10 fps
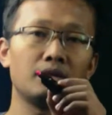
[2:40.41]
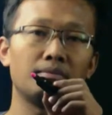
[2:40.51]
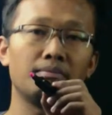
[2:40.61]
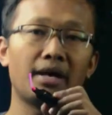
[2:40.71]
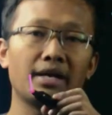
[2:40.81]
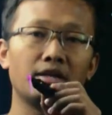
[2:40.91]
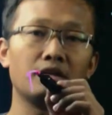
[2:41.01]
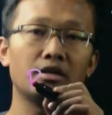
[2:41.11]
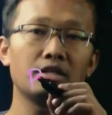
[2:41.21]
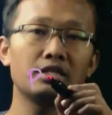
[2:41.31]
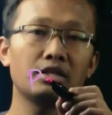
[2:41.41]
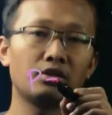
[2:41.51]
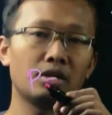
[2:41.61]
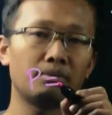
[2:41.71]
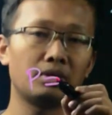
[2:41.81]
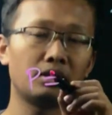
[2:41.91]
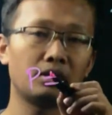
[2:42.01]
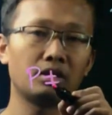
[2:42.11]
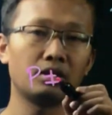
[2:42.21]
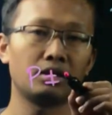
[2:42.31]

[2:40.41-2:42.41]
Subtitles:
by a non-zero number